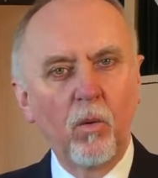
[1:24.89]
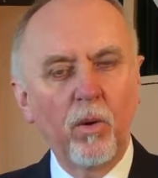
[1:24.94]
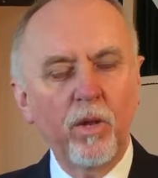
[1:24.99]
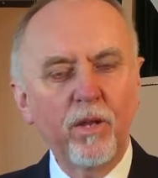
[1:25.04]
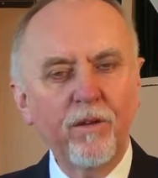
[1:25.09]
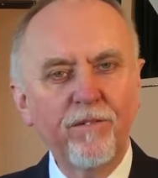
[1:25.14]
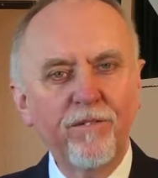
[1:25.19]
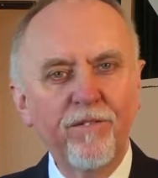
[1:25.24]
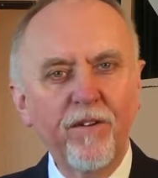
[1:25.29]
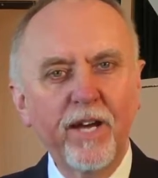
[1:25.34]

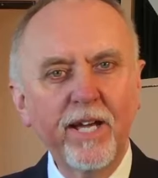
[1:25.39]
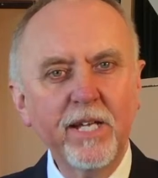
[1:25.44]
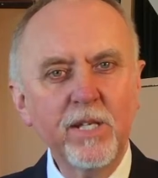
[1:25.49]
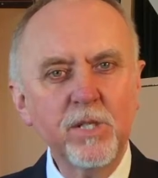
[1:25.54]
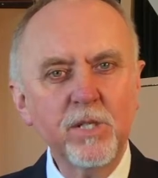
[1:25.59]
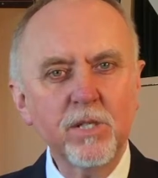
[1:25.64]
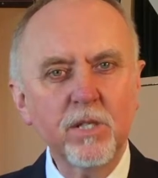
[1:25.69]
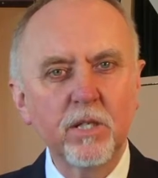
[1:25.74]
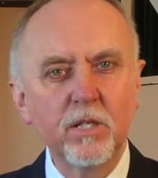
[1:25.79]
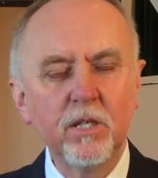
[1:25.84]
with her
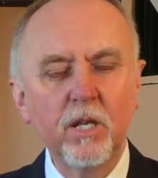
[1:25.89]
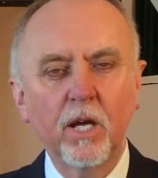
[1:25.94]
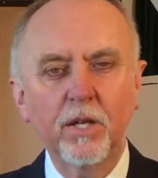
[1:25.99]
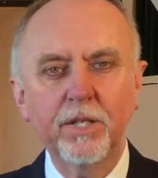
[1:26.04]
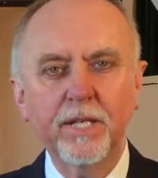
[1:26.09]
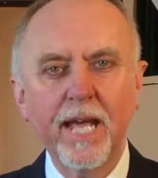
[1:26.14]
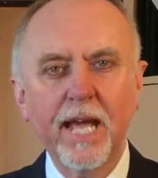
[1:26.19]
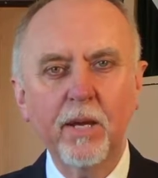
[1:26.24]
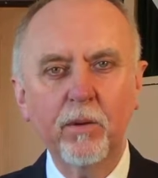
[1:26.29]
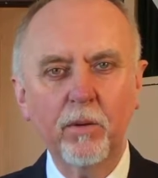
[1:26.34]
face
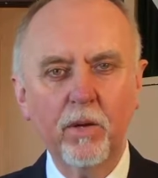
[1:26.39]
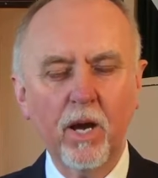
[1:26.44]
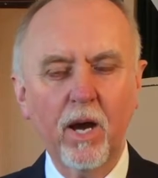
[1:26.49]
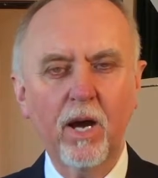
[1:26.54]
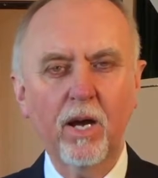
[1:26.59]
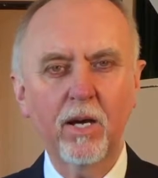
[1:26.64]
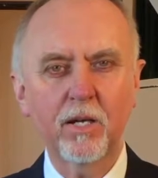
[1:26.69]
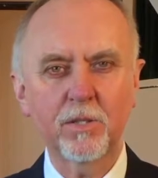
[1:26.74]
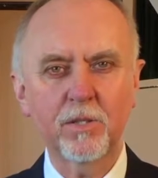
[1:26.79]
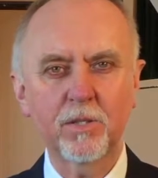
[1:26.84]
not
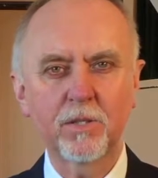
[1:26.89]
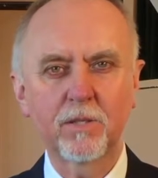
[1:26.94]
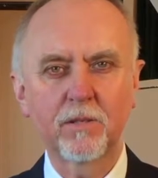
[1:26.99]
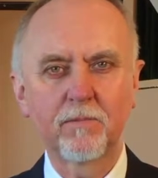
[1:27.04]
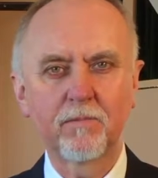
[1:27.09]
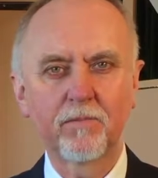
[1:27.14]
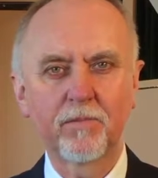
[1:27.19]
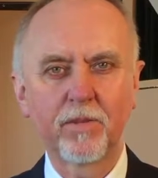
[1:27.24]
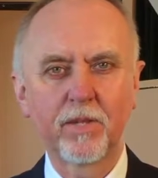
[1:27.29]
downcast.